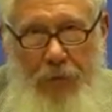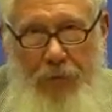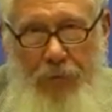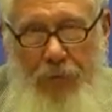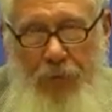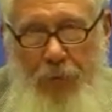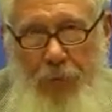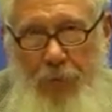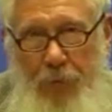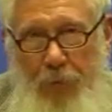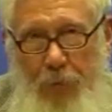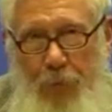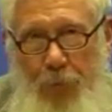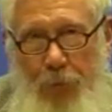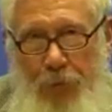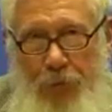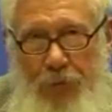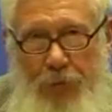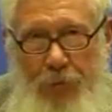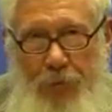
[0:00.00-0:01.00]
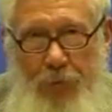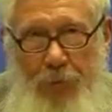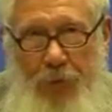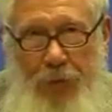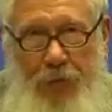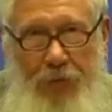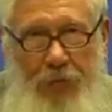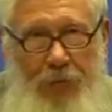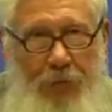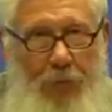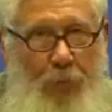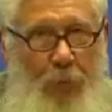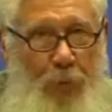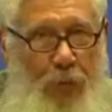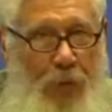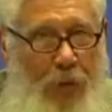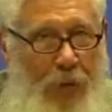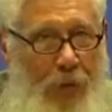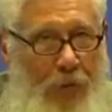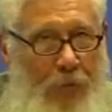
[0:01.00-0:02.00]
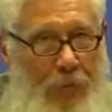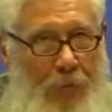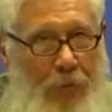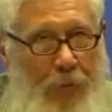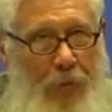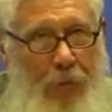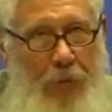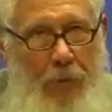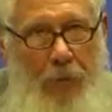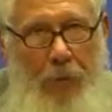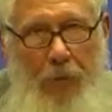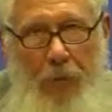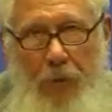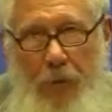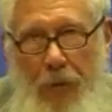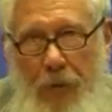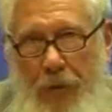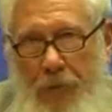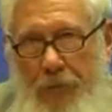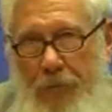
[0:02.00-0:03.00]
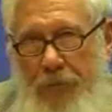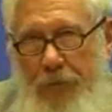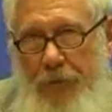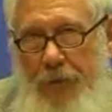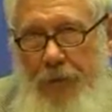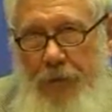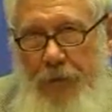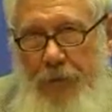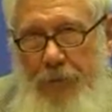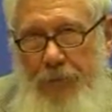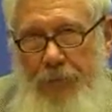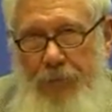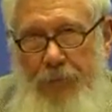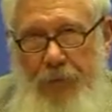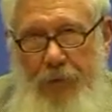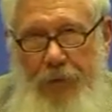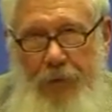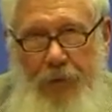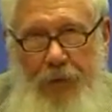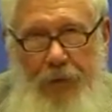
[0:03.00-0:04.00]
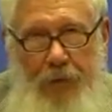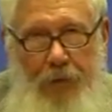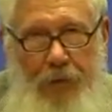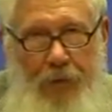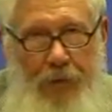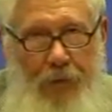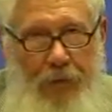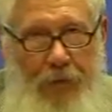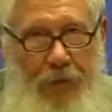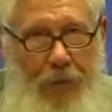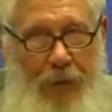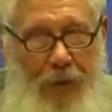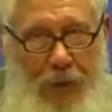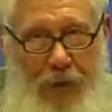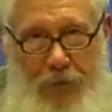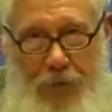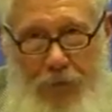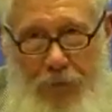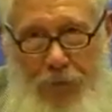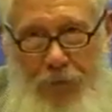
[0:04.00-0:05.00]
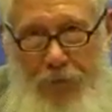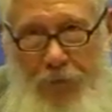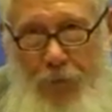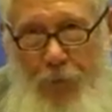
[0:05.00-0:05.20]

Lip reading: Every person who gets the prize has to give a lecture.